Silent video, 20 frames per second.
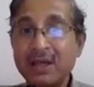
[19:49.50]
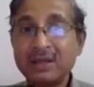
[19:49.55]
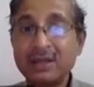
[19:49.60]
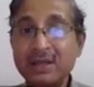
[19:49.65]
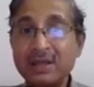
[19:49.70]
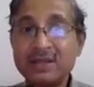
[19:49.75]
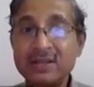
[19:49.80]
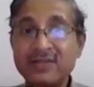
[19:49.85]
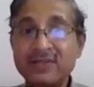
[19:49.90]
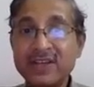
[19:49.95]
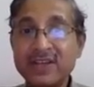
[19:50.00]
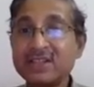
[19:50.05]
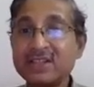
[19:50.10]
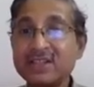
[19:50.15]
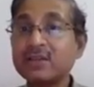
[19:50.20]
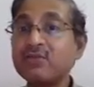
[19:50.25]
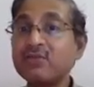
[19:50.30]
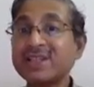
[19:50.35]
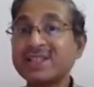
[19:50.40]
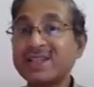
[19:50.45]
this
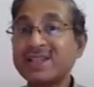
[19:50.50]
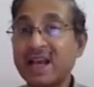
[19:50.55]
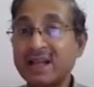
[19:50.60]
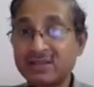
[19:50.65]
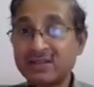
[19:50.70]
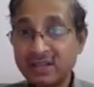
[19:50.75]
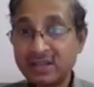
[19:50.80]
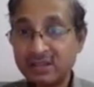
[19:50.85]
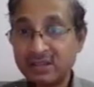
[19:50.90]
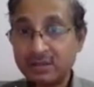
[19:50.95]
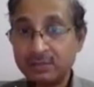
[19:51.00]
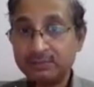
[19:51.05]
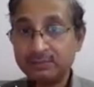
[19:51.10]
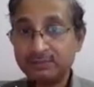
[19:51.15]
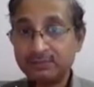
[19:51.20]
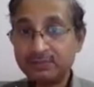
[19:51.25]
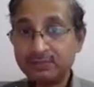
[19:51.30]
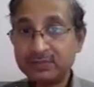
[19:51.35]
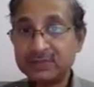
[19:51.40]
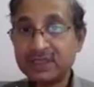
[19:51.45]
visit was cancelled.
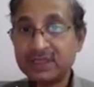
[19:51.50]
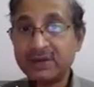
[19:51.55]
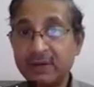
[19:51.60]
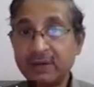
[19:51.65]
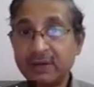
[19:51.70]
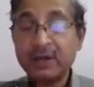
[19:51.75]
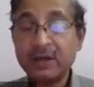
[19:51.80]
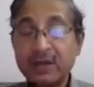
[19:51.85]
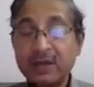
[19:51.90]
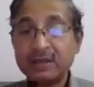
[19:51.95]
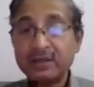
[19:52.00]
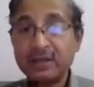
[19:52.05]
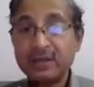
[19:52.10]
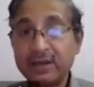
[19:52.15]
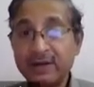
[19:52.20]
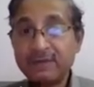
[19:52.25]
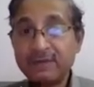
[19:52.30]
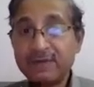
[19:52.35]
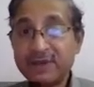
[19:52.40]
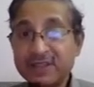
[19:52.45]

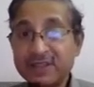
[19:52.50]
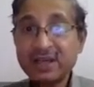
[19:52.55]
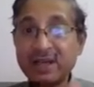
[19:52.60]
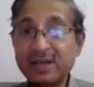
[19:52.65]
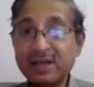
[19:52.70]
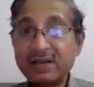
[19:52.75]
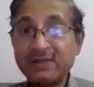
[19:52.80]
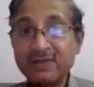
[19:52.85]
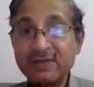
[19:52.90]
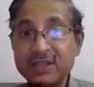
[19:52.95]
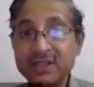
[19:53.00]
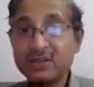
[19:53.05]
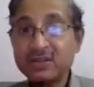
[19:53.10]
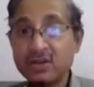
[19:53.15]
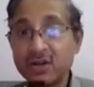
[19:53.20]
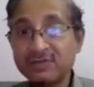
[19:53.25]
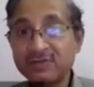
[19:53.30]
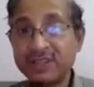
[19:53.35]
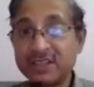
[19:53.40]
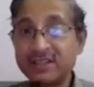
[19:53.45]
The physical visit
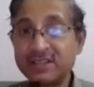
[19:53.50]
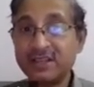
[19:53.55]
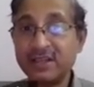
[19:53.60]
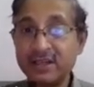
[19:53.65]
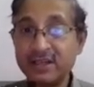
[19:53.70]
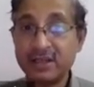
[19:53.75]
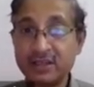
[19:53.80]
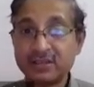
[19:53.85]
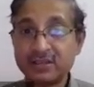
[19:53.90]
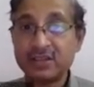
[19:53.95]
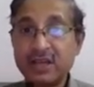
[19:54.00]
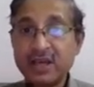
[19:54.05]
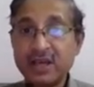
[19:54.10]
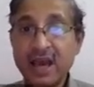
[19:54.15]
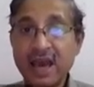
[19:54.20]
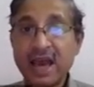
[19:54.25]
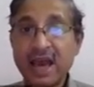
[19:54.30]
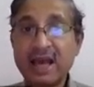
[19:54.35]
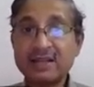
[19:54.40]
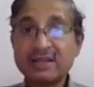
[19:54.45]
of these leaders,
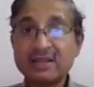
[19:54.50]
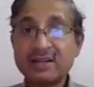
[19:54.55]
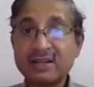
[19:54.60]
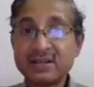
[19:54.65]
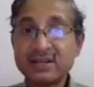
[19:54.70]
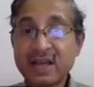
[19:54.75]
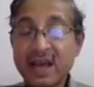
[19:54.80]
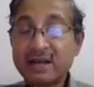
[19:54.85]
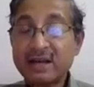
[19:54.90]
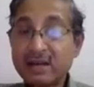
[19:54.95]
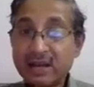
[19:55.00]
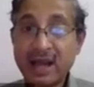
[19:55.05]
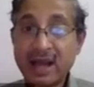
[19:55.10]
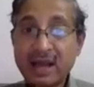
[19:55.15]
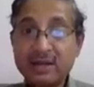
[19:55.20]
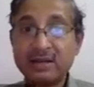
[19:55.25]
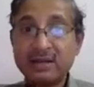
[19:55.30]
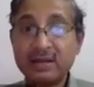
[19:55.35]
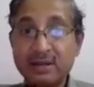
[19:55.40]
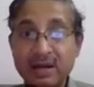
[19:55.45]
as it is,
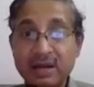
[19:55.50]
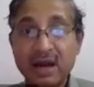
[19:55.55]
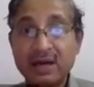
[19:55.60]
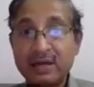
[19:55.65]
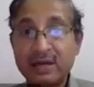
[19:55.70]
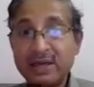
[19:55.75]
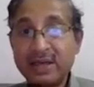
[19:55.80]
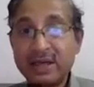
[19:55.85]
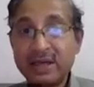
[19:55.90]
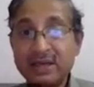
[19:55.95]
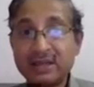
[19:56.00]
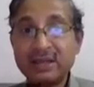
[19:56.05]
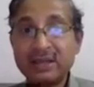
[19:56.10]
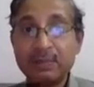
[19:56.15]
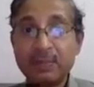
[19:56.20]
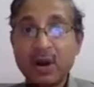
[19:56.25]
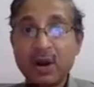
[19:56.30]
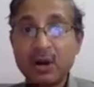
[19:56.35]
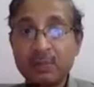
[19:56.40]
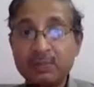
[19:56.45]
and earlier the
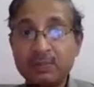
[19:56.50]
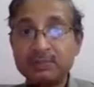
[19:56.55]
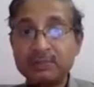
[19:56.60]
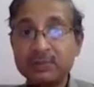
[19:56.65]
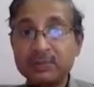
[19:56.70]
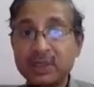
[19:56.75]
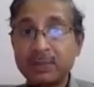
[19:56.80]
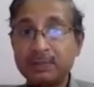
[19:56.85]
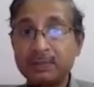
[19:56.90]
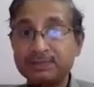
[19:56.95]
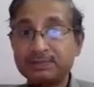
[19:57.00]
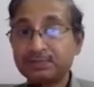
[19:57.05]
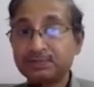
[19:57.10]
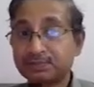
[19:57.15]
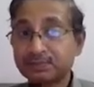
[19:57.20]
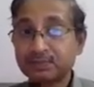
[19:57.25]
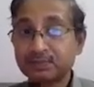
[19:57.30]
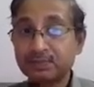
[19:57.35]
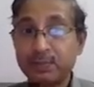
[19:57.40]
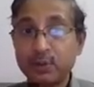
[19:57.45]

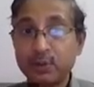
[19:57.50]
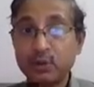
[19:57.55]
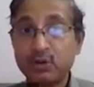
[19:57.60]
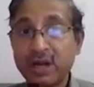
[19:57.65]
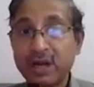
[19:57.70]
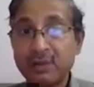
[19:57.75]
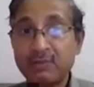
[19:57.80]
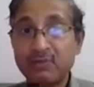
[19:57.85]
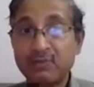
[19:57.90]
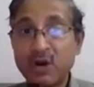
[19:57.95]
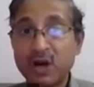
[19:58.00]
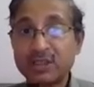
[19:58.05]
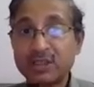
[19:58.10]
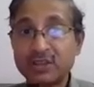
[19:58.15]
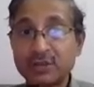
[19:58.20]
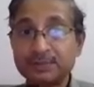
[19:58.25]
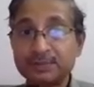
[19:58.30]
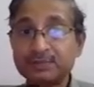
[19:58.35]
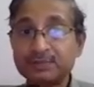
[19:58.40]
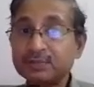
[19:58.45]
program was
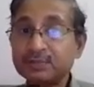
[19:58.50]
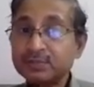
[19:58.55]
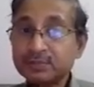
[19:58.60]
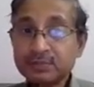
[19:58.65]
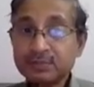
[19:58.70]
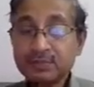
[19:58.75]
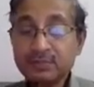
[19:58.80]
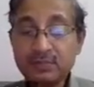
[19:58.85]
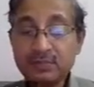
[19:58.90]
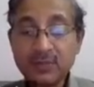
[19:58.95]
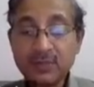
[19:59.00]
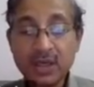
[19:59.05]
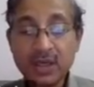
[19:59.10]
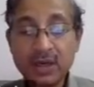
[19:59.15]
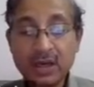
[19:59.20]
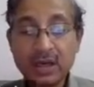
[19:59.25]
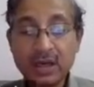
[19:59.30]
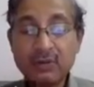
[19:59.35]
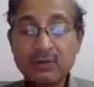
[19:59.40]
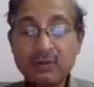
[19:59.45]

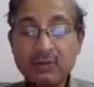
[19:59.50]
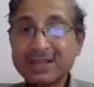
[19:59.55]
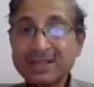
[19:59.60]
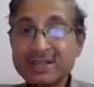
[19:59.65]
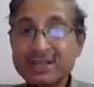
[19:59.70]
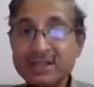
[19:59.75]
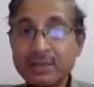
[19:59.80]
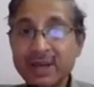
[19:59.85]
once they